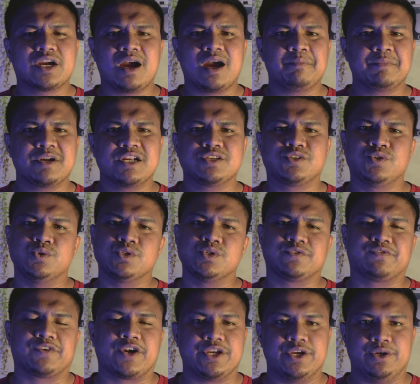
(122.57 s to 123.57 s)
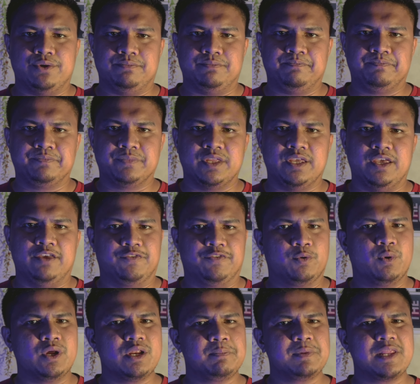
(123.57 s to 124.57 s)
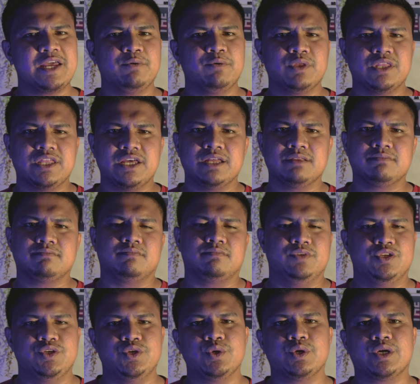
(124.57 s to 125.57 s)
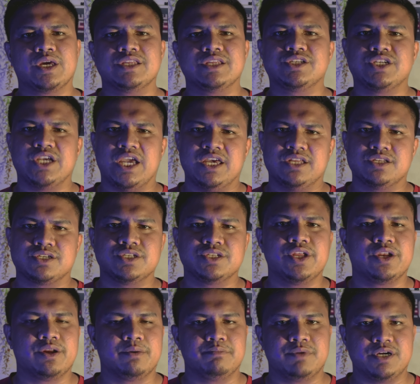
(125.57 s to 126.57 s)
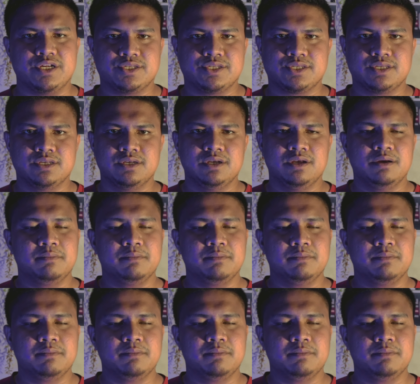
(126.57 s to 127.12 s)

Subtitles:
the camera choose for you. If you want to play with it, you can change the numbers.